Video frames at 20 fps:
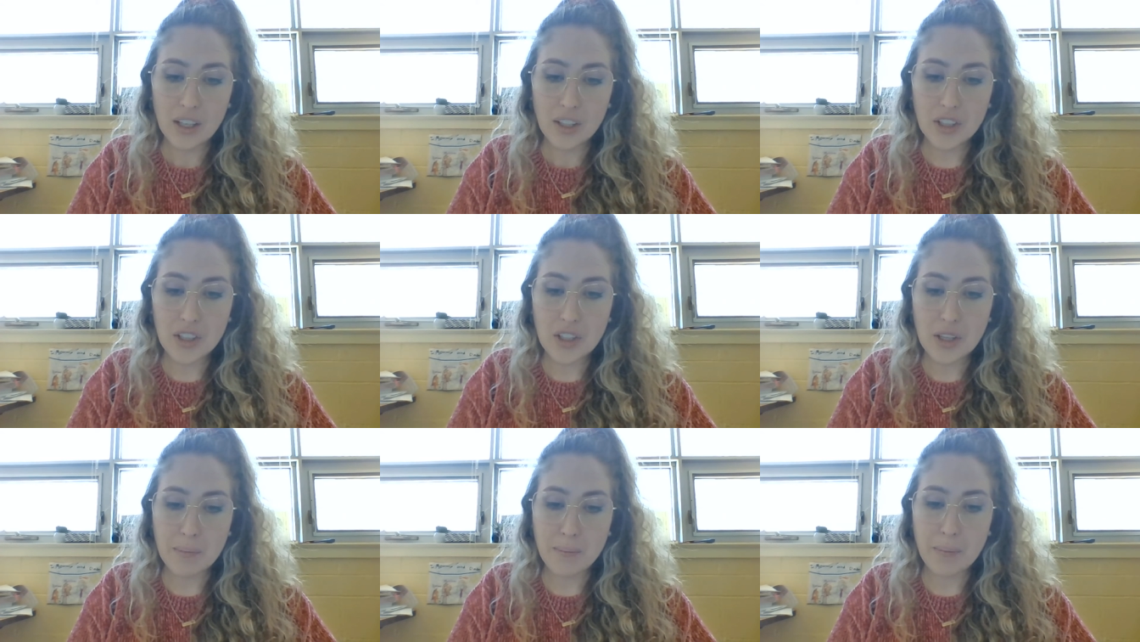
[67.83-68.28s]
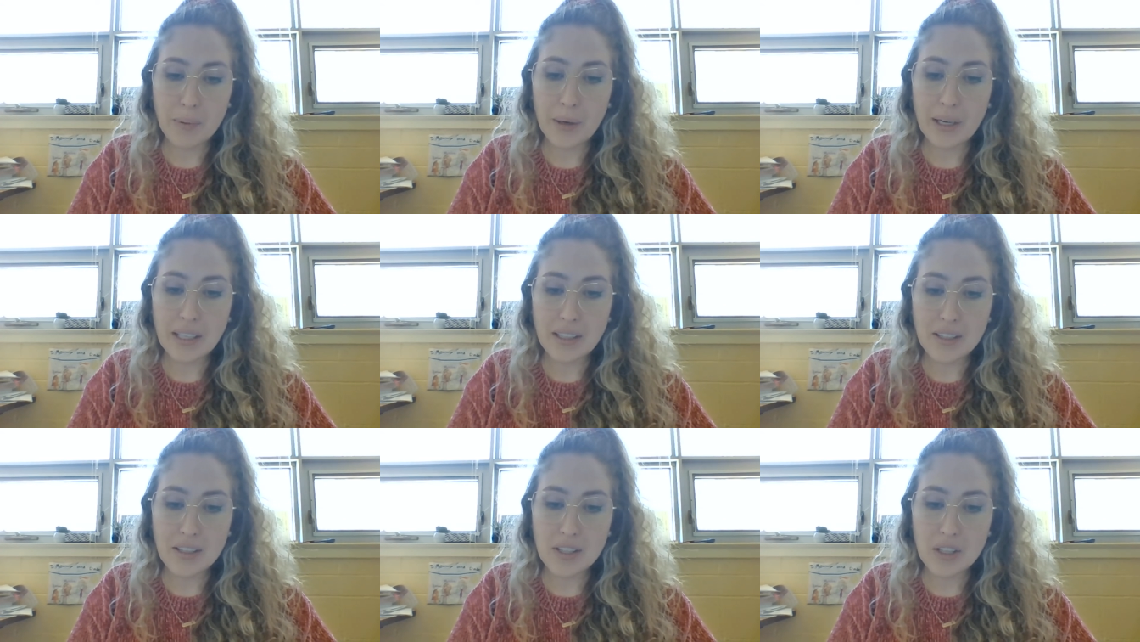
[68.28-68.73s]
To the
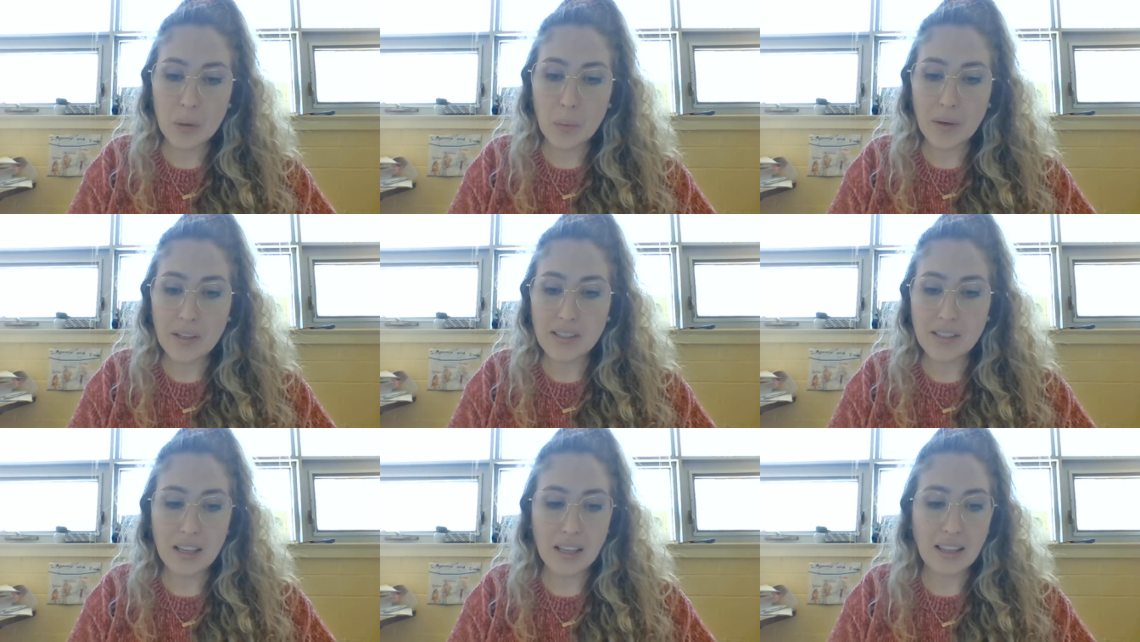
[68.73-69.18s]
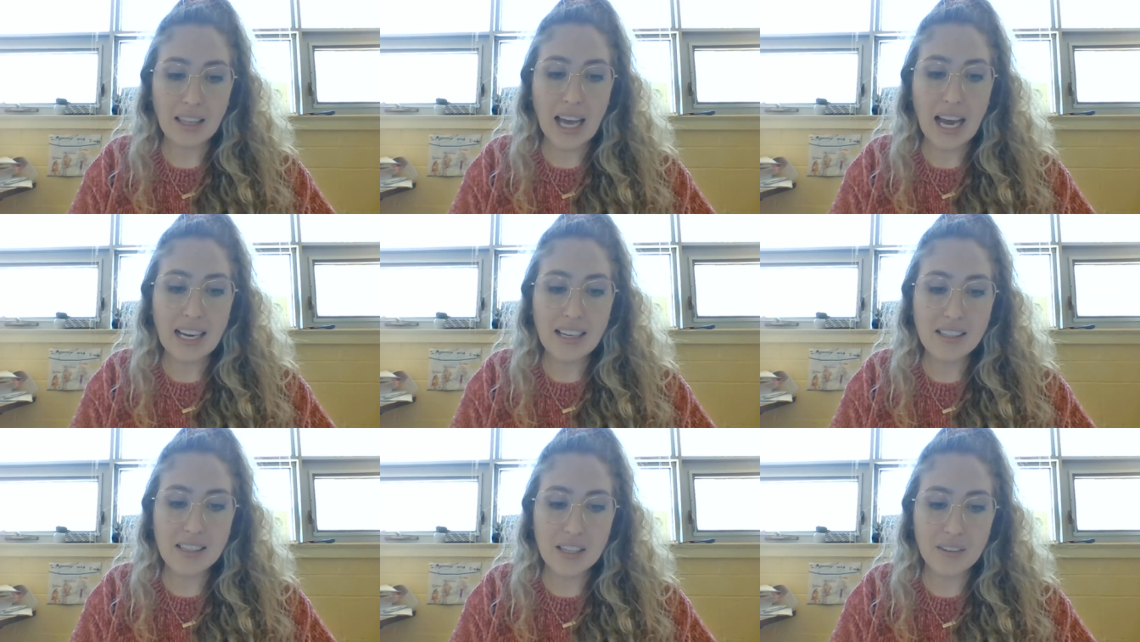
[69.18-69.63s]
prince, 'twas the
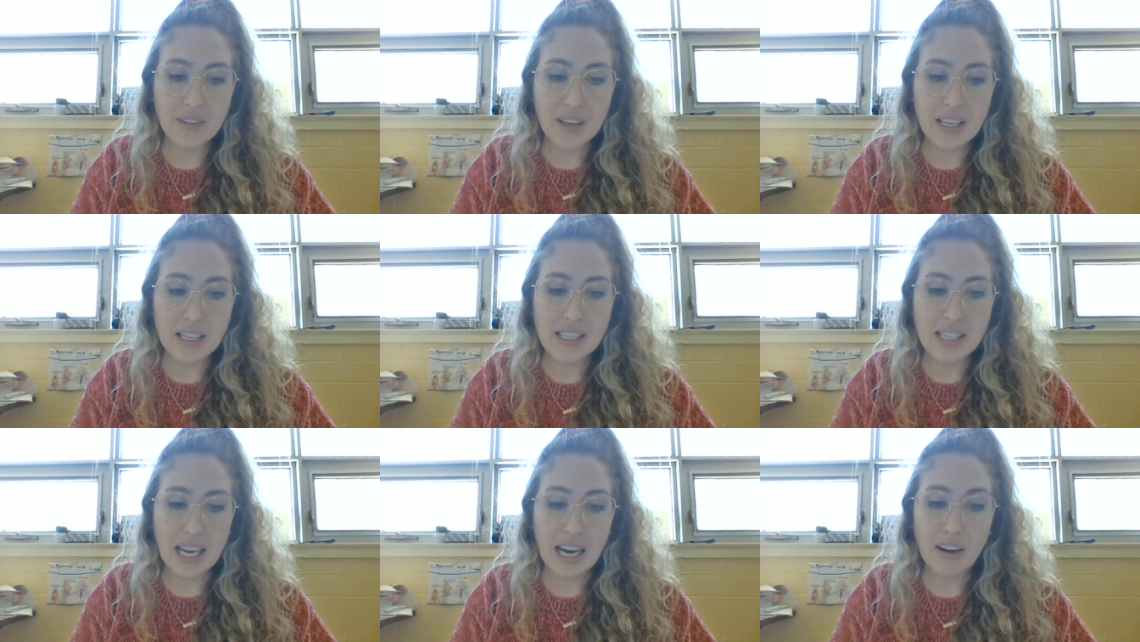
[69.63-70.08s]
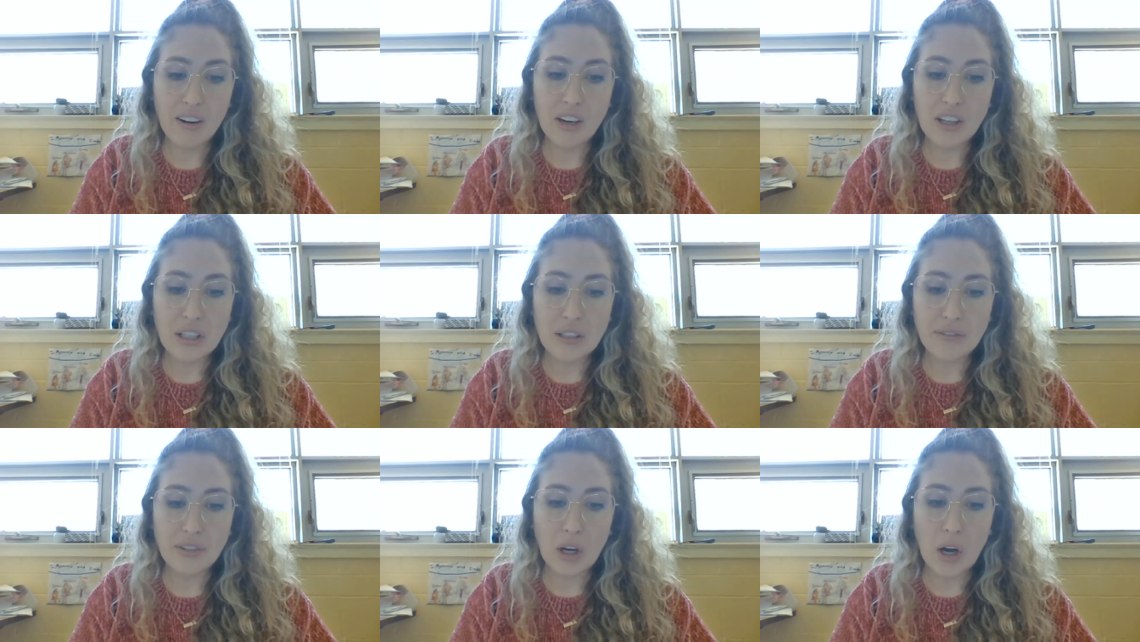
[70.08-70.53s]
last of his era
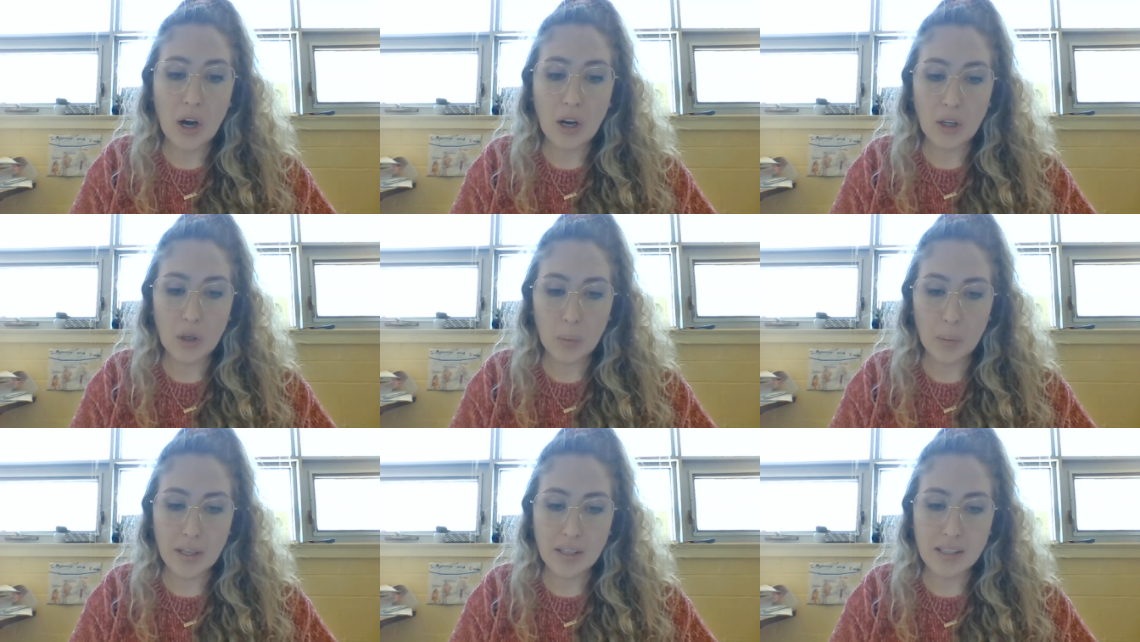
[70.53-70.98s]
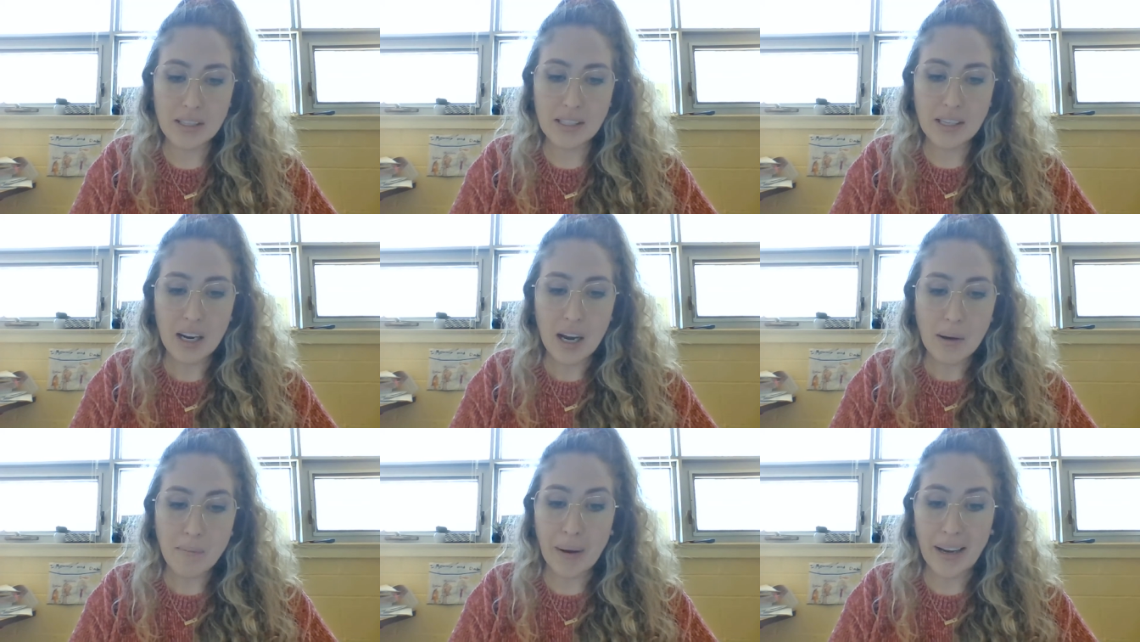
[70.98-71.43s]
of conquest
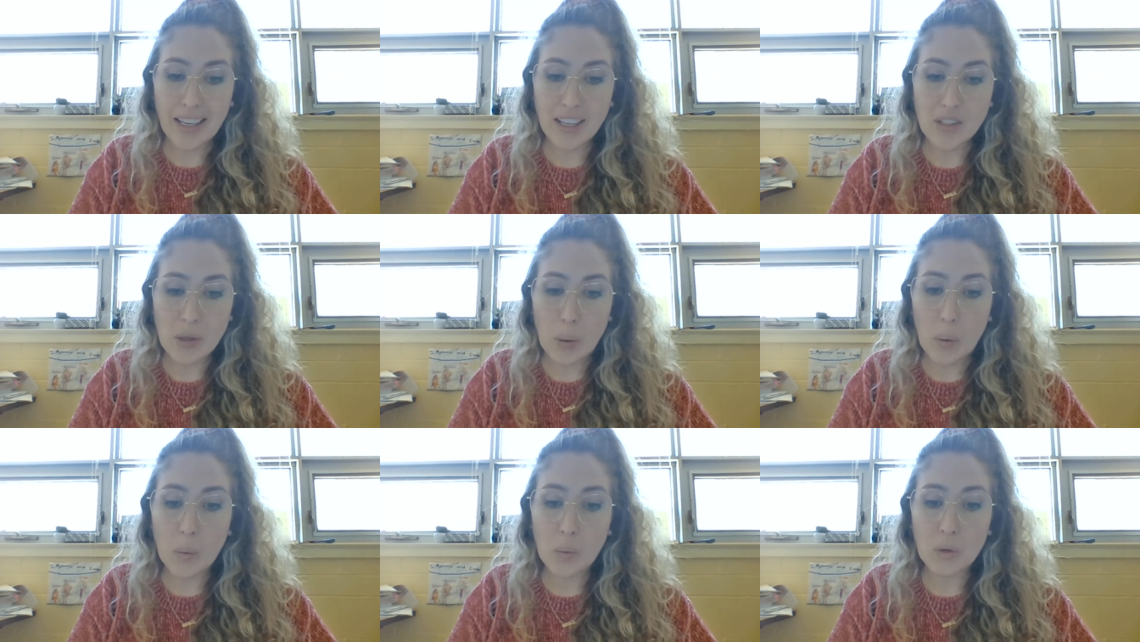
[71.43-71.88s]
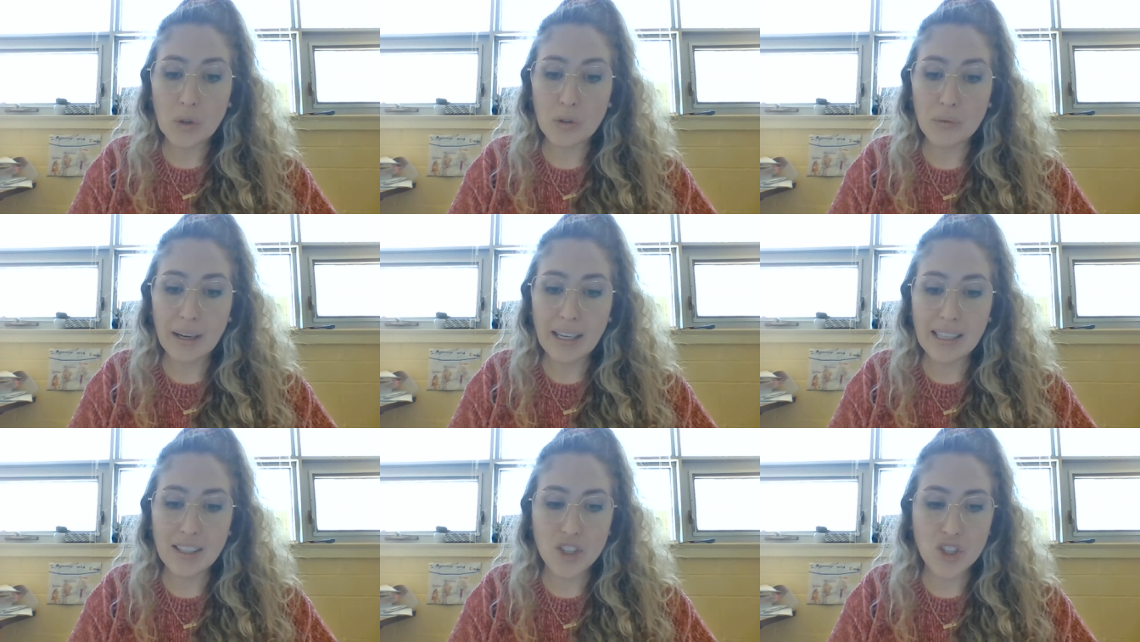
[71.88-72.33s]
by his own
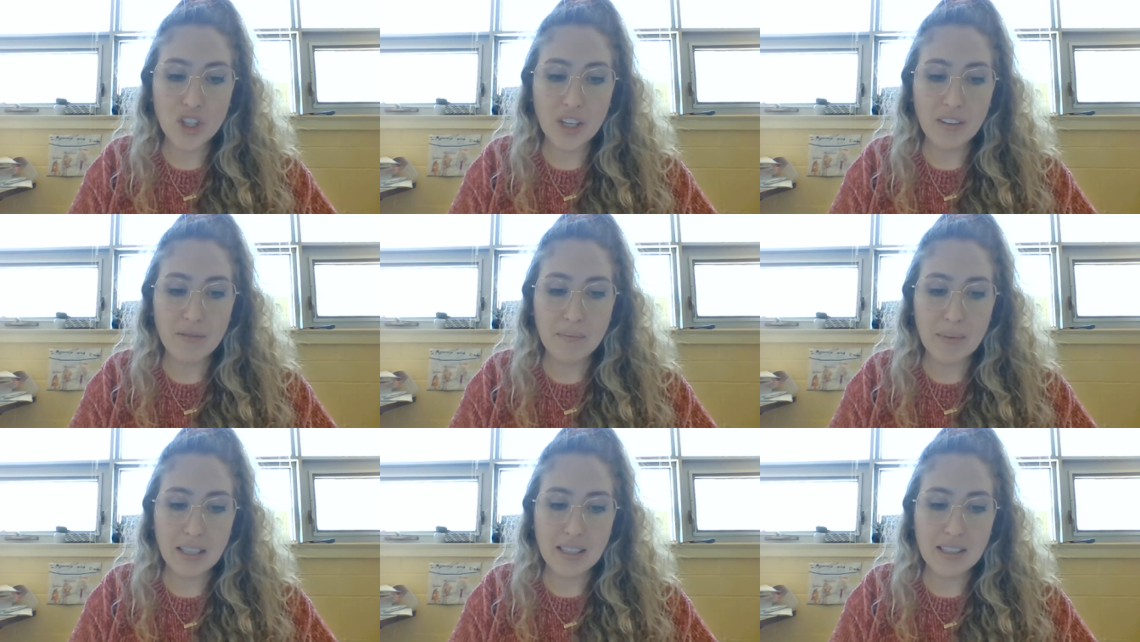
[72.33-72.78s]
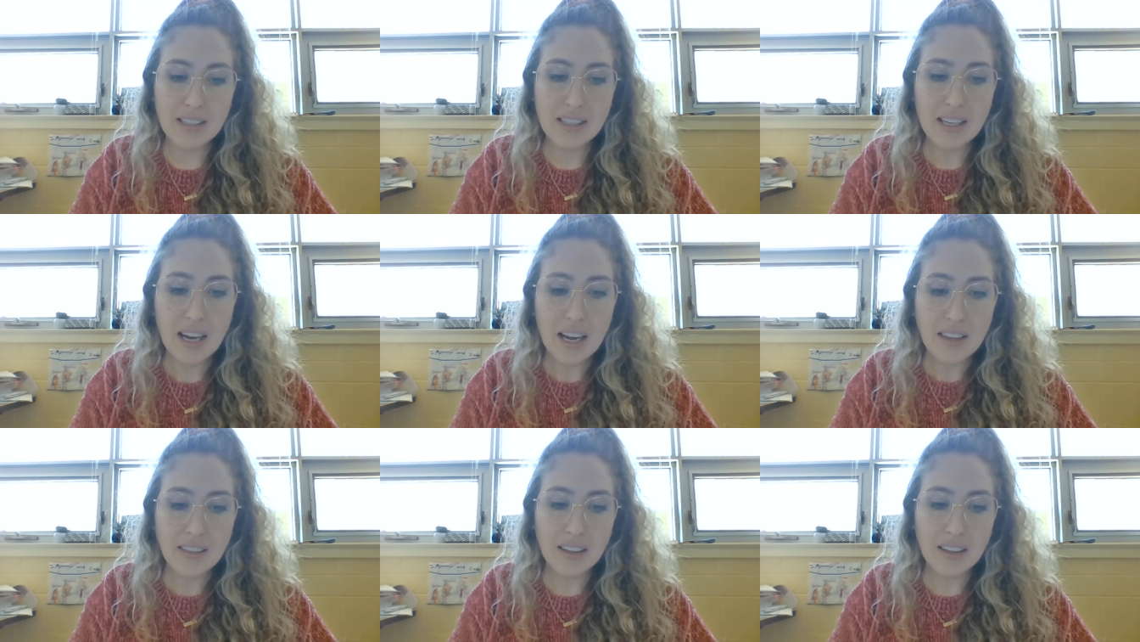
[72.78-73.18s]
great achievements,